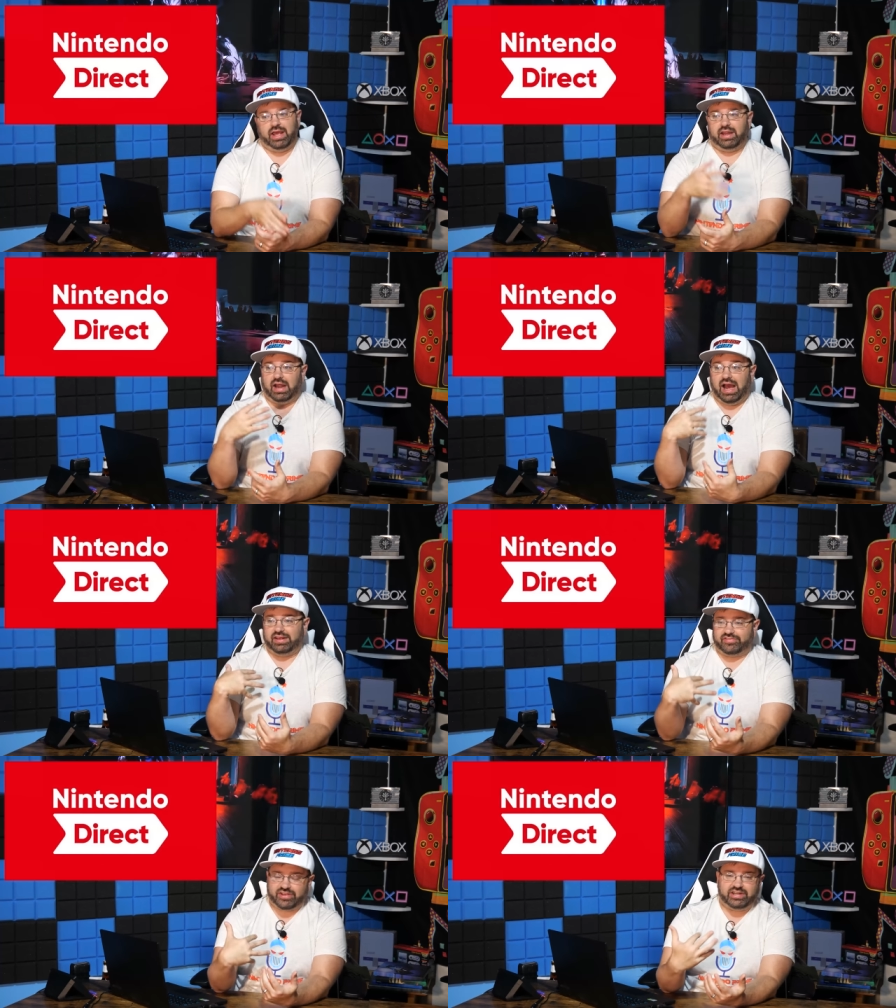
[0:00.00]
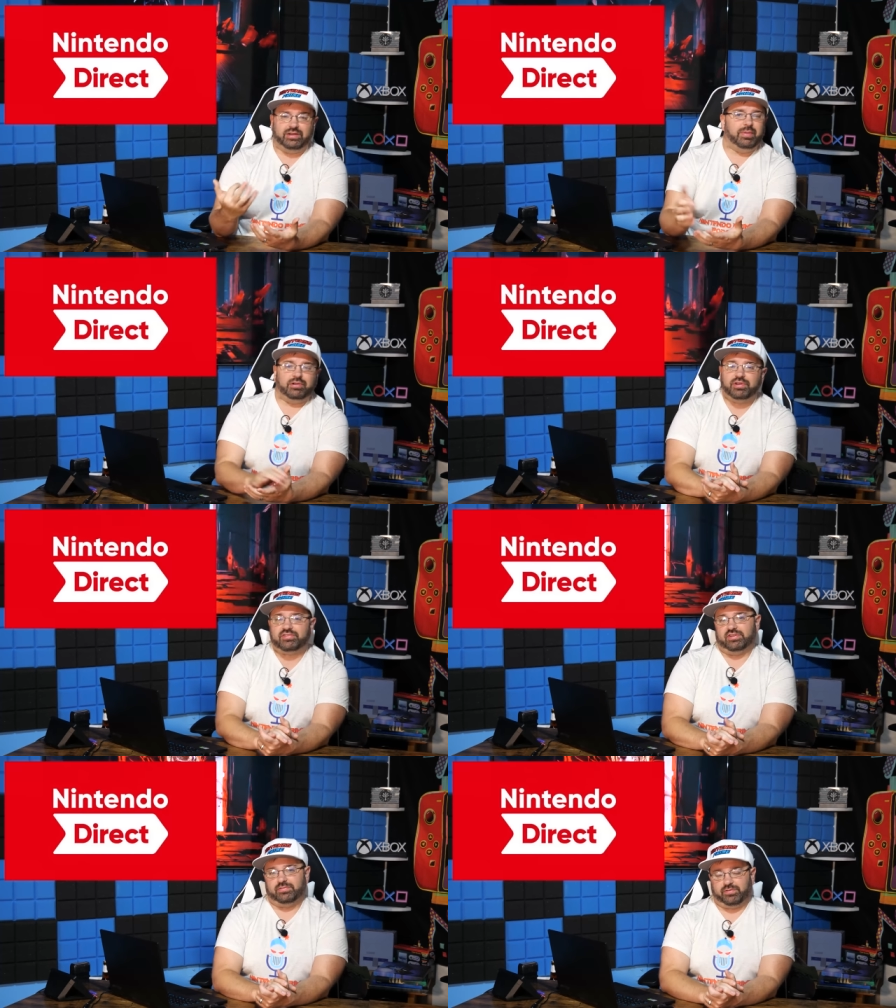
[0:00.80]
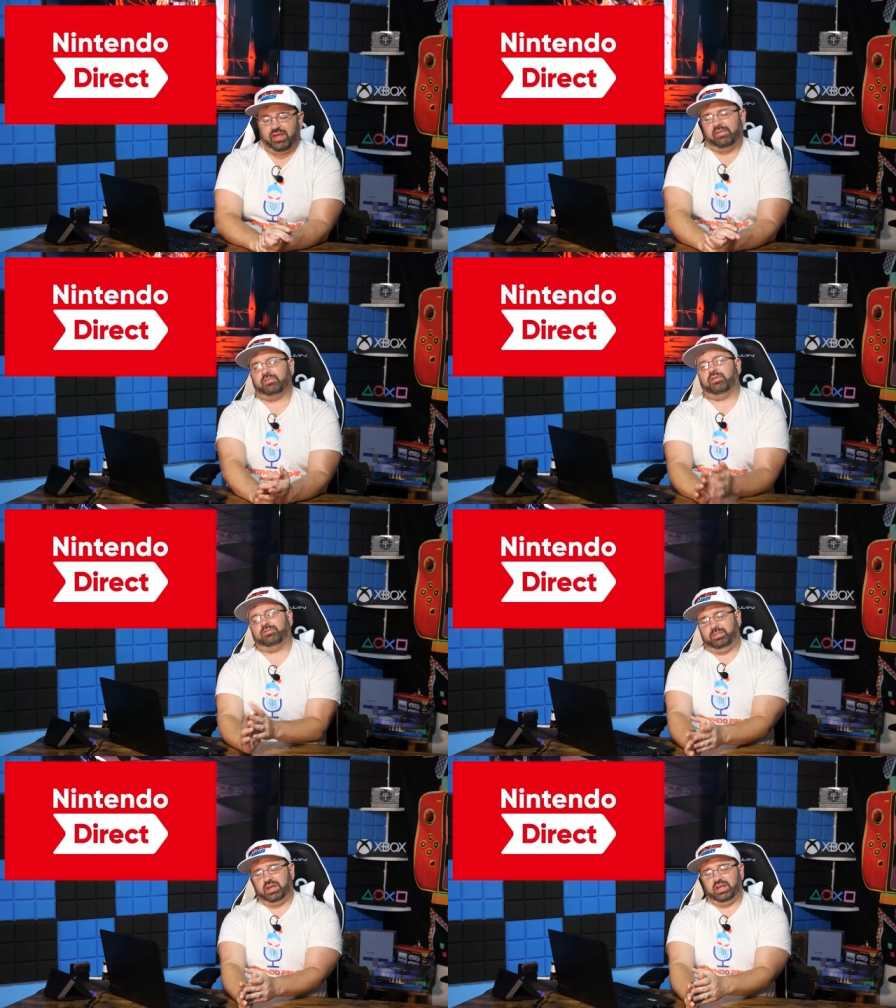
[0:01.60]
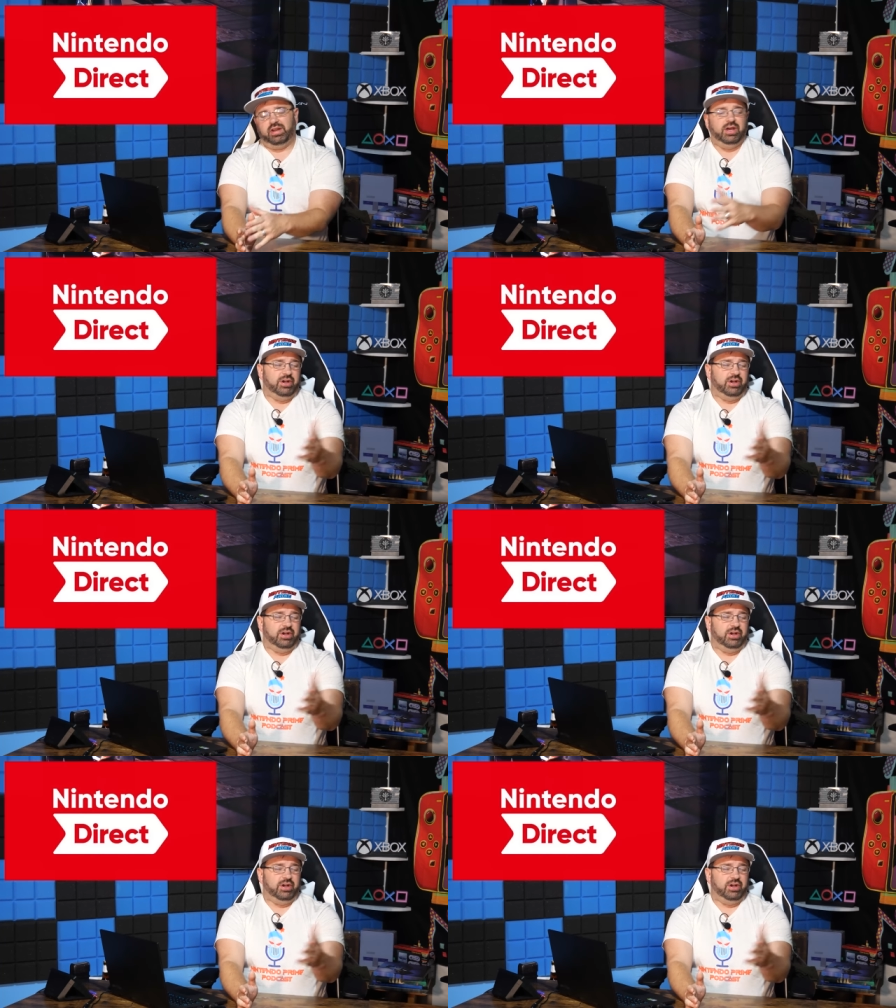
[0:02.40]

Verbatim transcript: And I cited my reasoning for that, of course, being,